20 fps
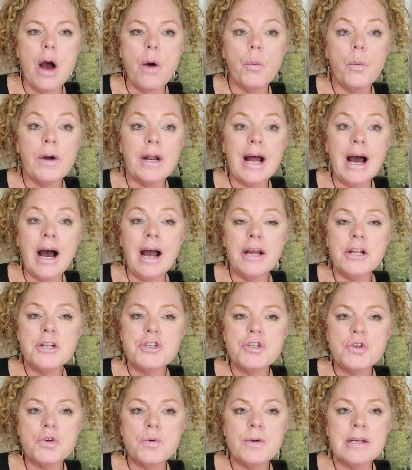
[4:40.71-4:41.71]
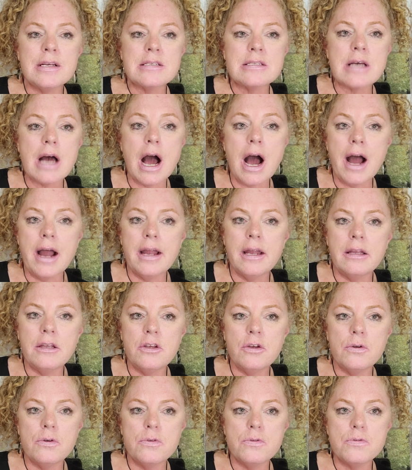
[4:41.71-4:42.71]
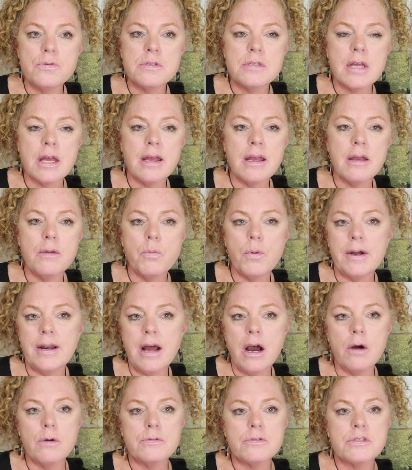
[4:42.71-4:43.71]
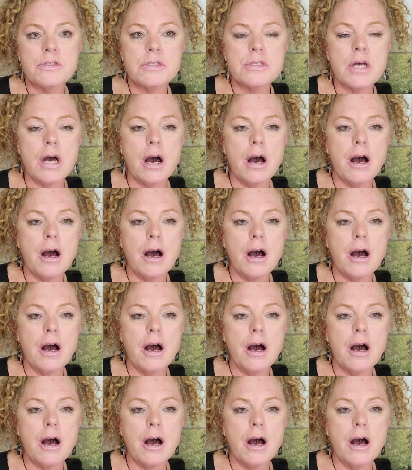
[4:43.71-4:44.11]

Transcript: What I do is I use a 1 ounce